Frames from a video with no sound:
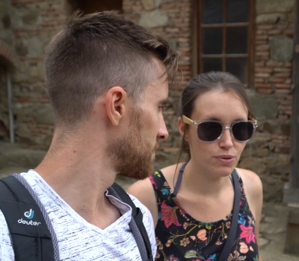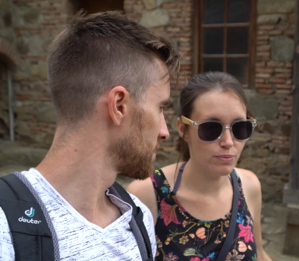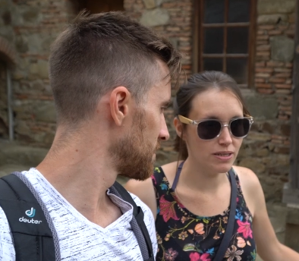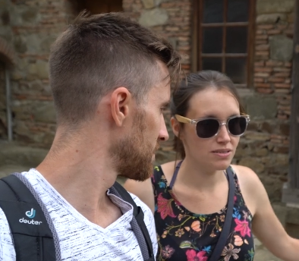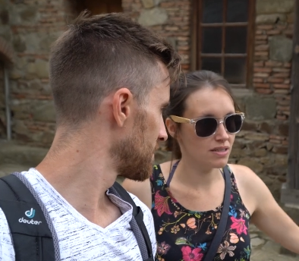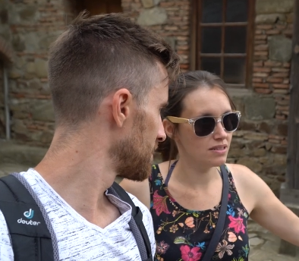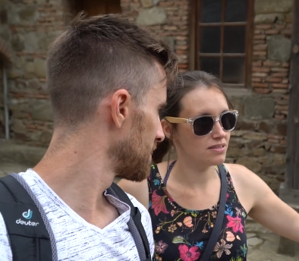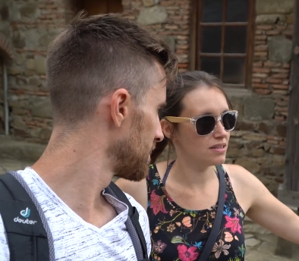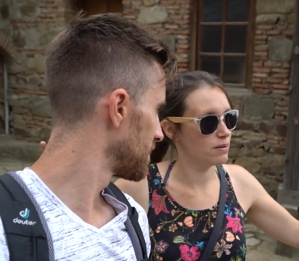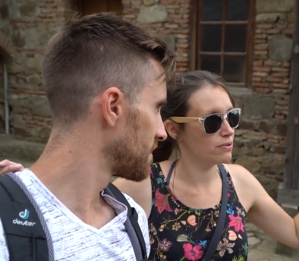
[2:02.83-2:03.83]
Speaker 1: were basically
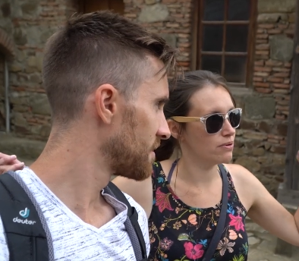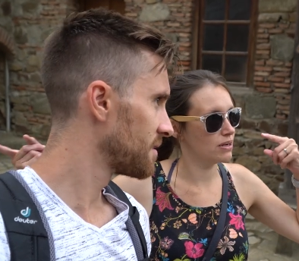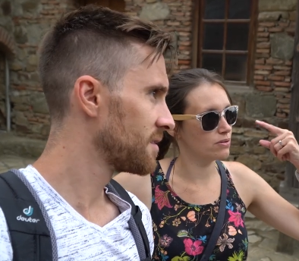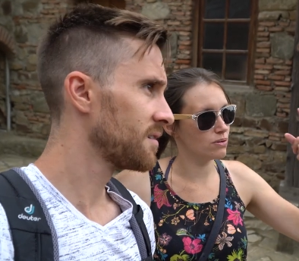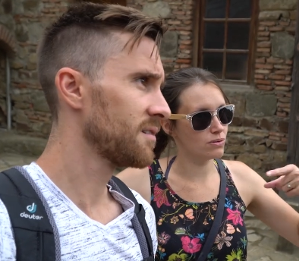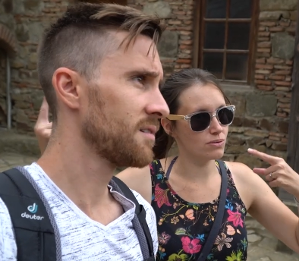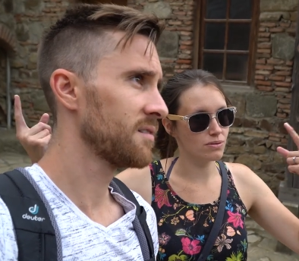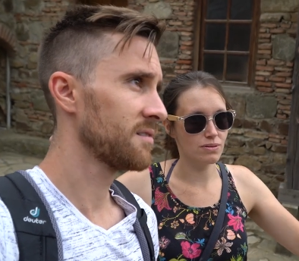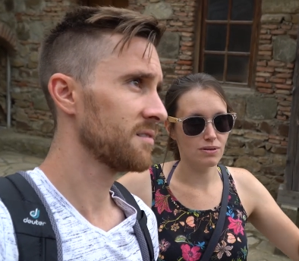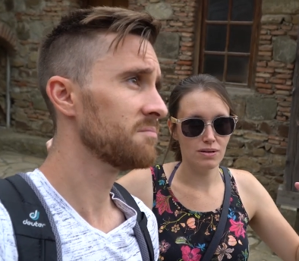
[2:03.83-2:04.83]
set up around the whole
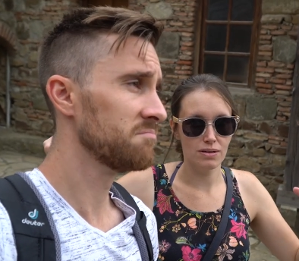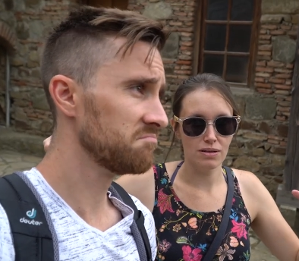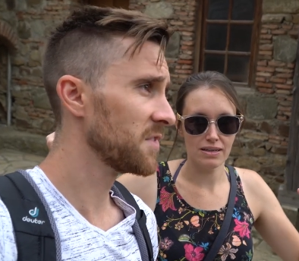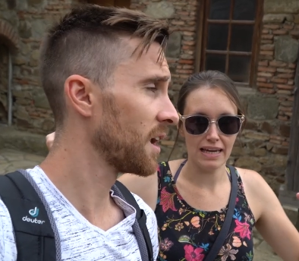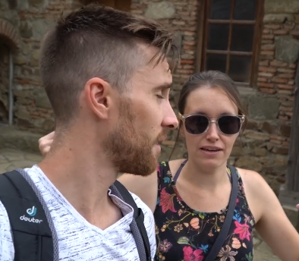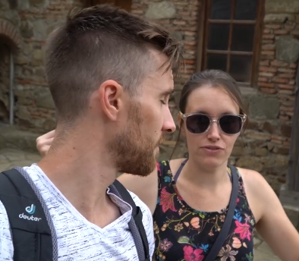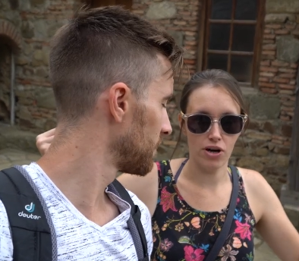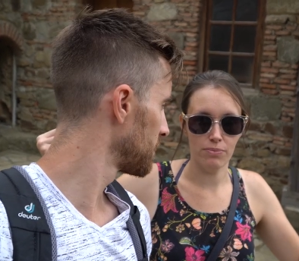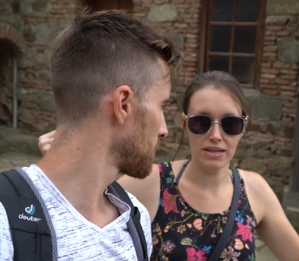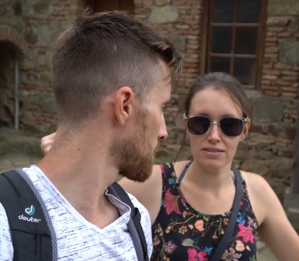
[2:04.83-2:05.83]
yeah. cave
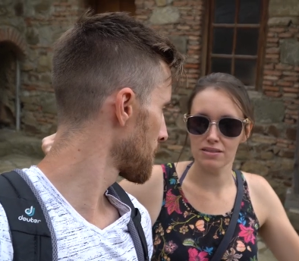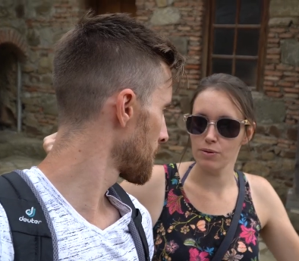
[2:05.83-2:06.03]
complex.